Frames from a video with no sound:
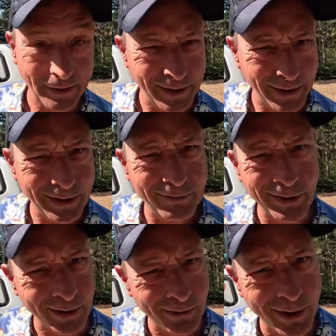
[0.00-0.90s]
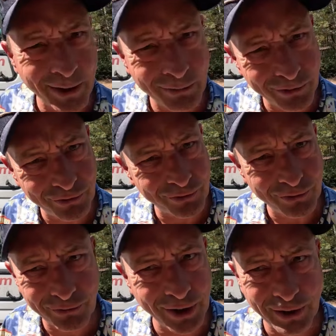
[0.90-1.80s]
Didn't even know that
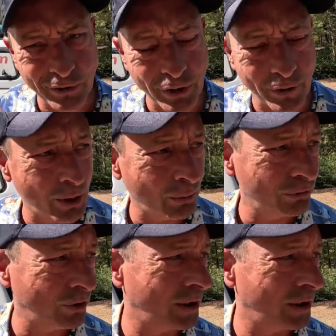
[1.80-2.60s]
was, didn't even know that was a